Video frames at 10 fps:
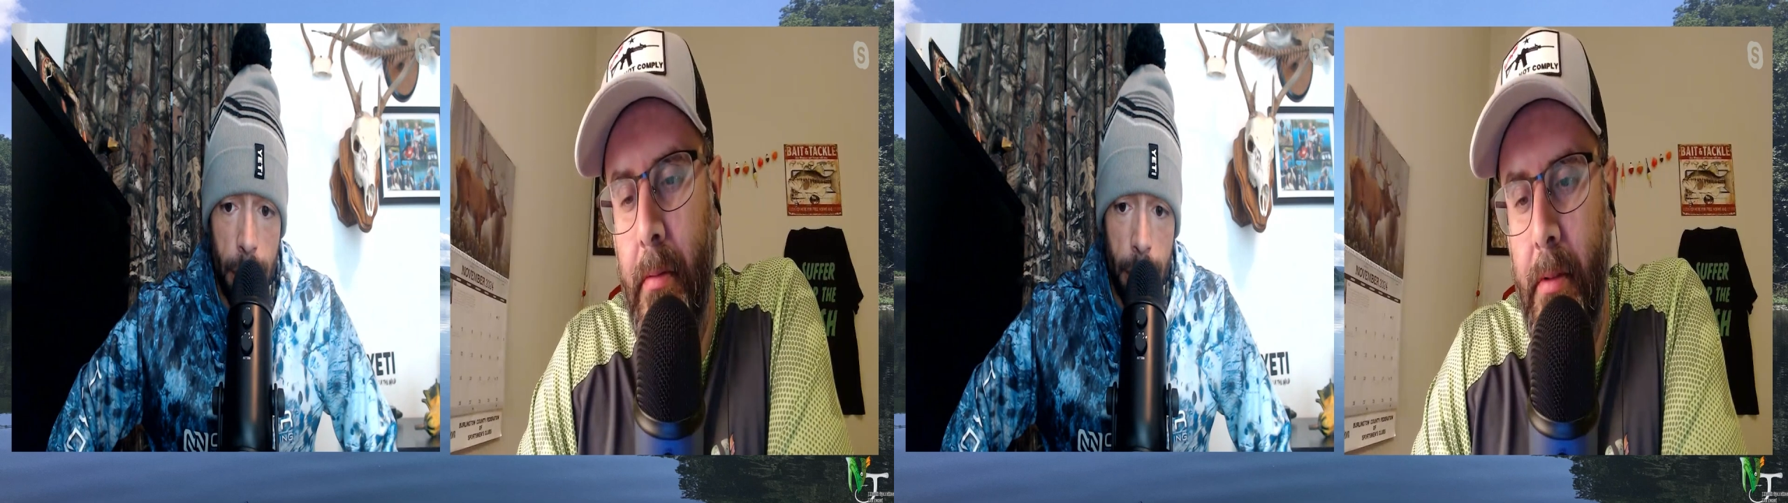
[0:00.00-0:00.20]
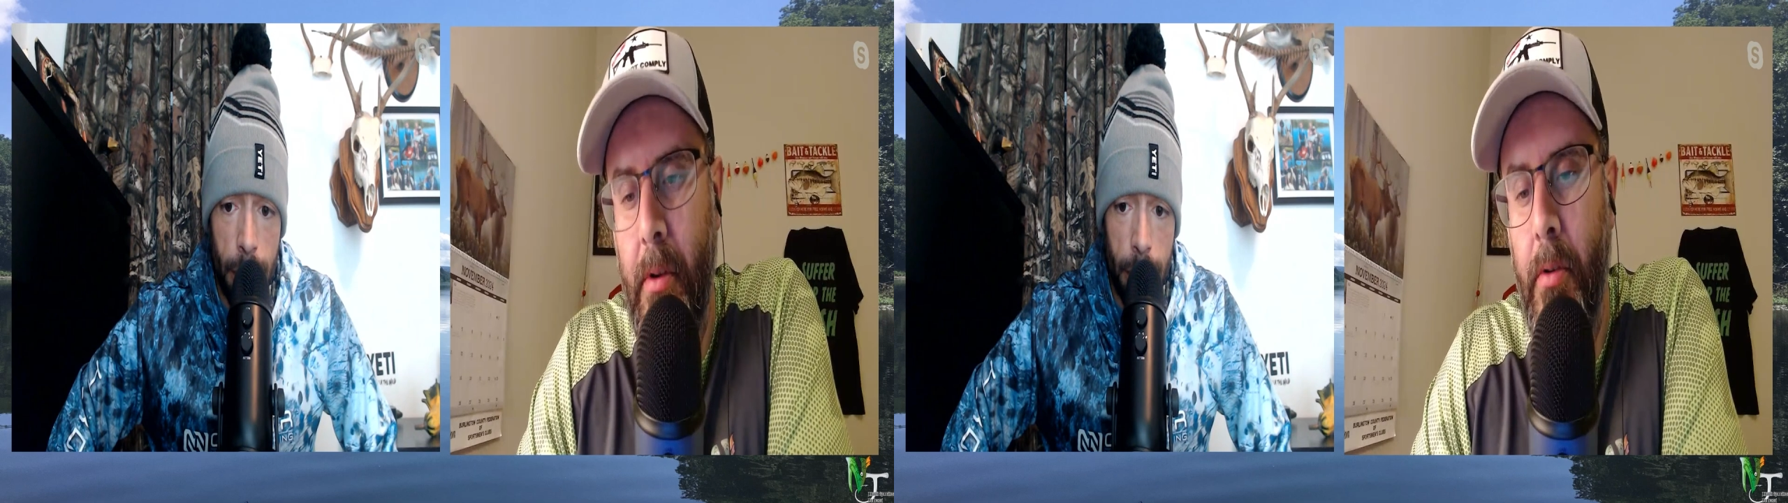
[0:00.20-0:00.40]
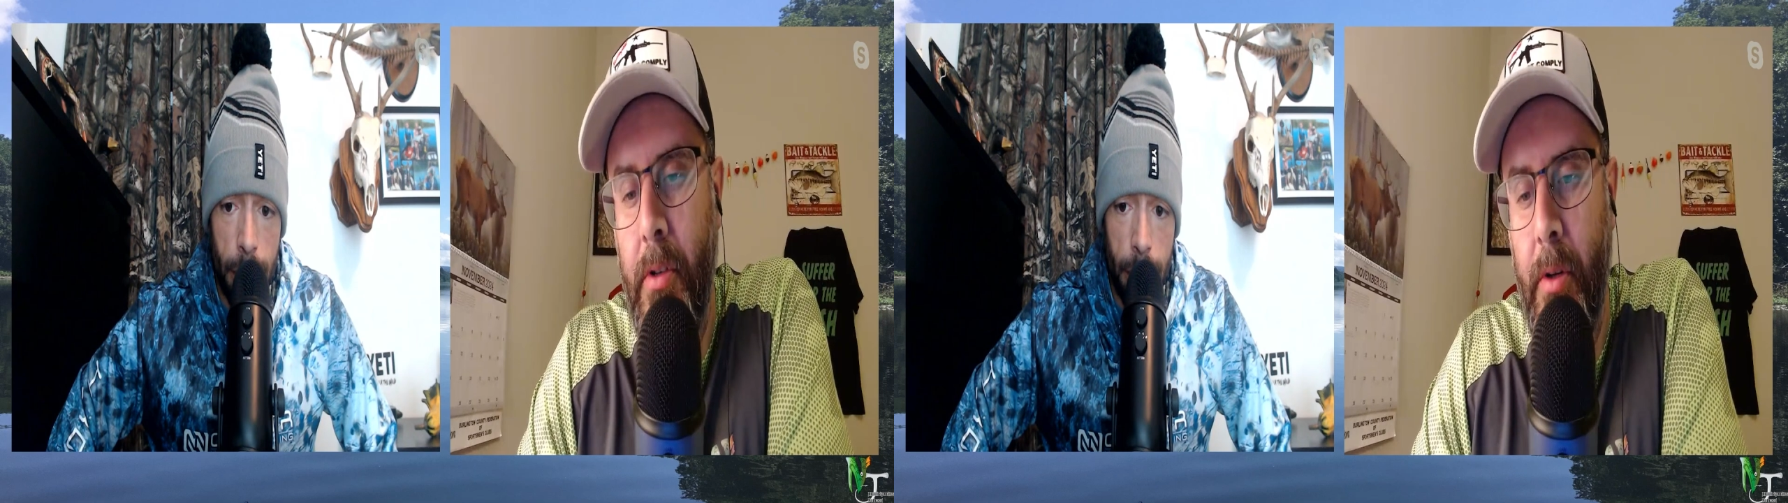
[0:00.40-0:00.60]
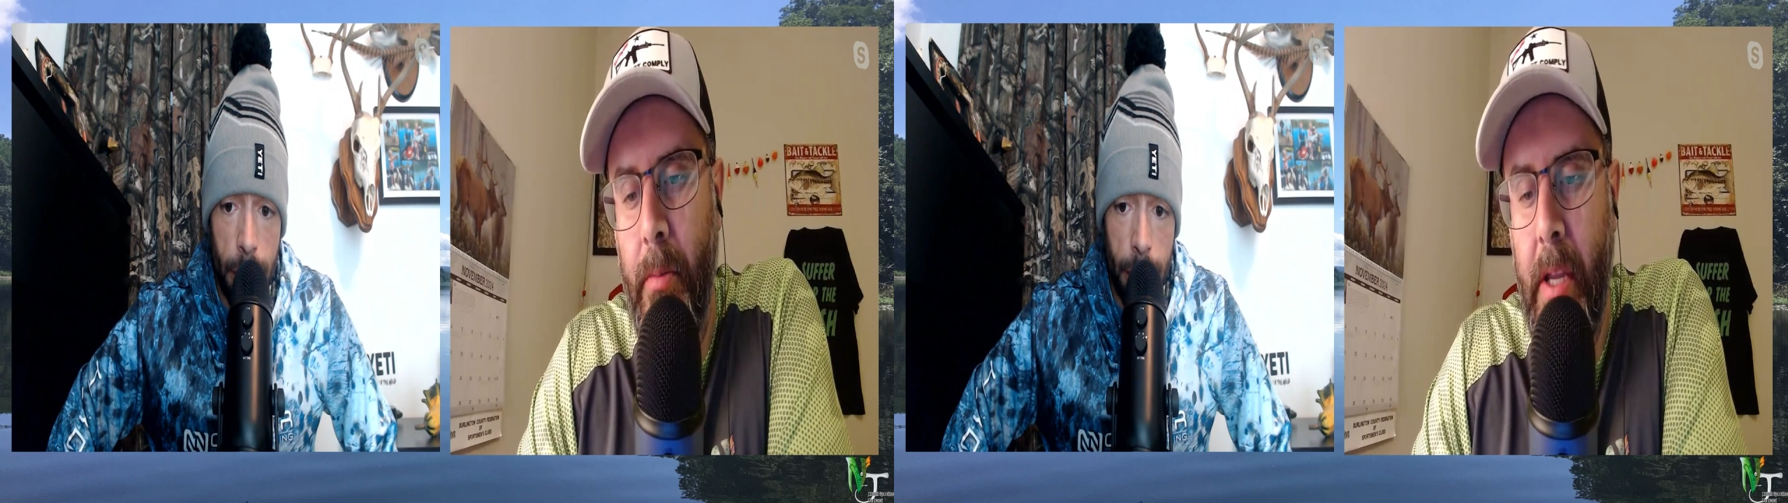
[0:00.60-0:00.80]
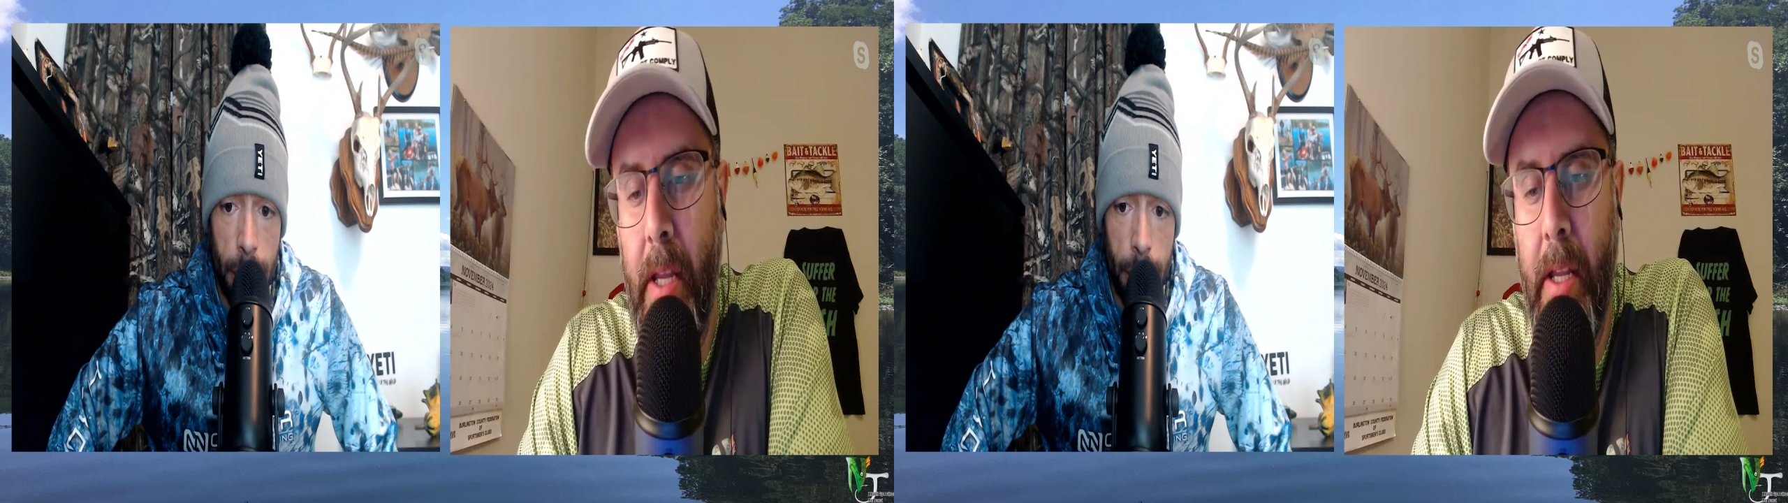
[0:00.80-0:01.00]
social
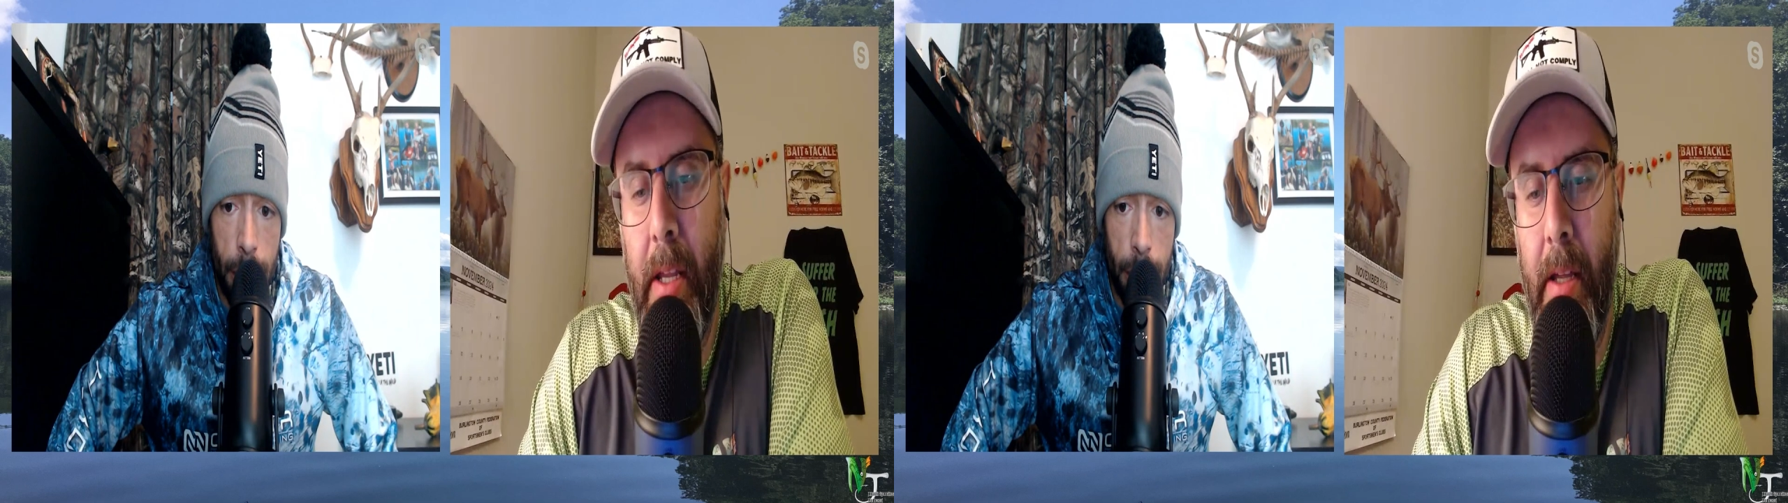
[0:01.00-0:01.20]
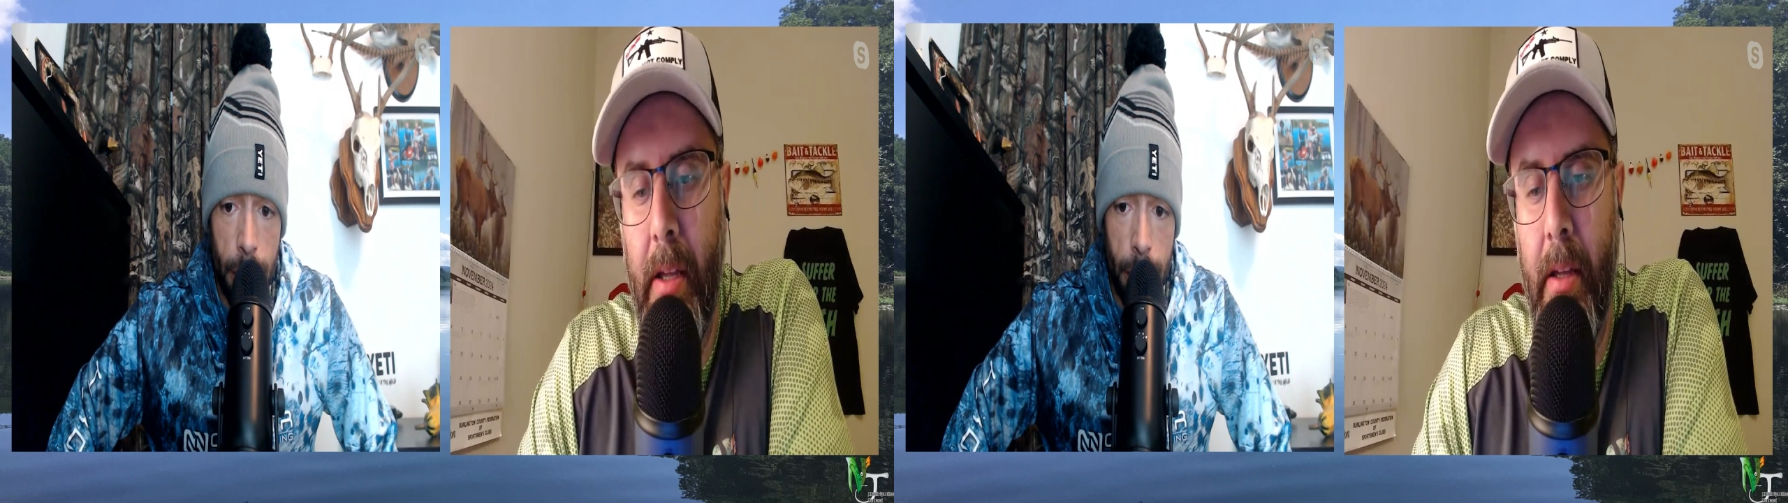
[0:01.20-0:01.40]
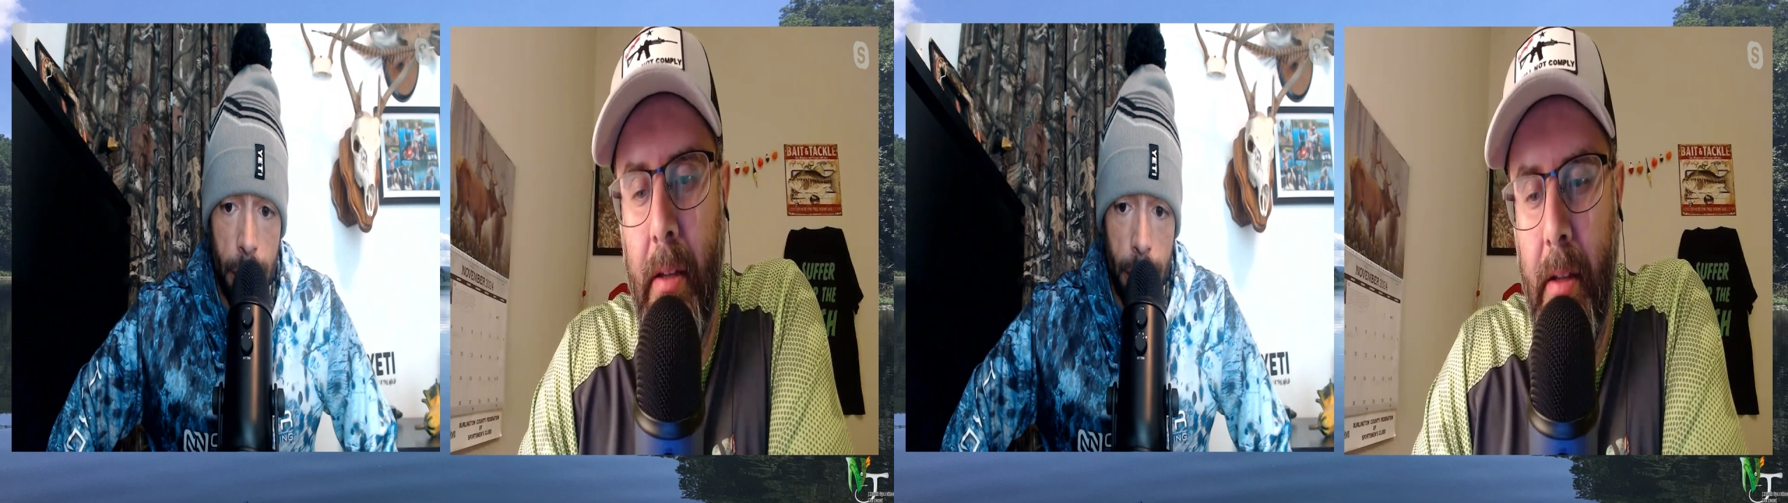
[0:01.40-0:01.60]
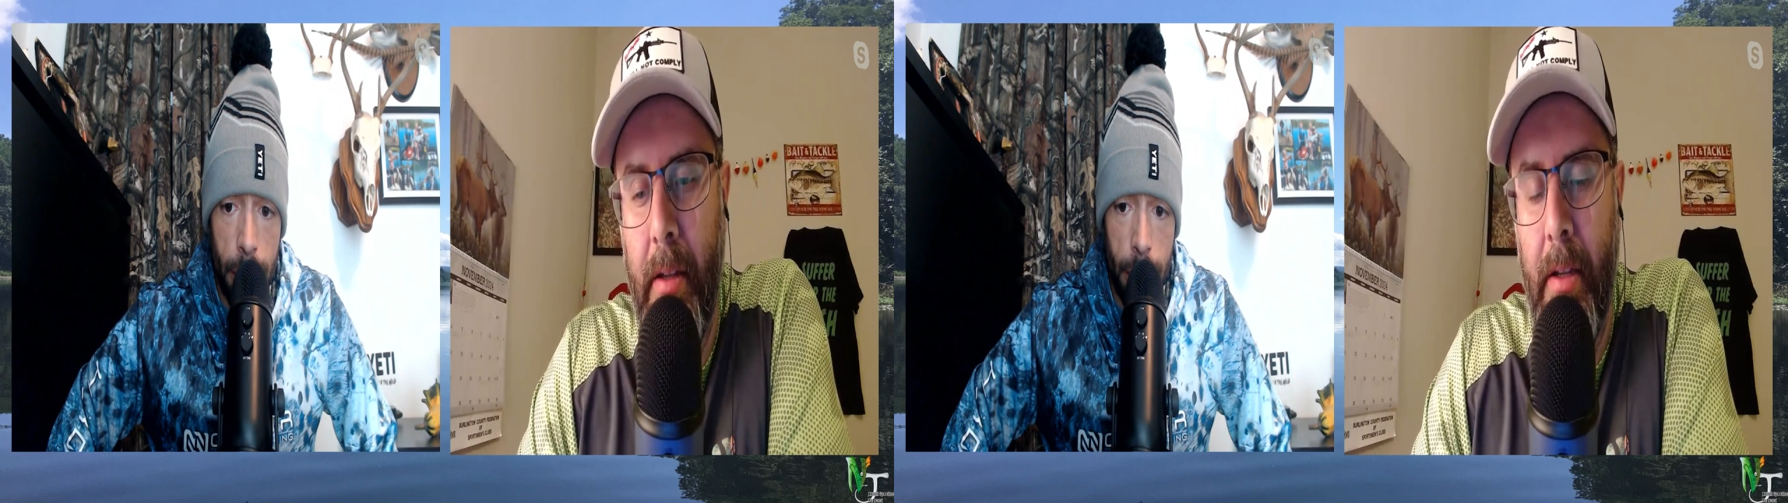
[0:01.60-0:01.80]
media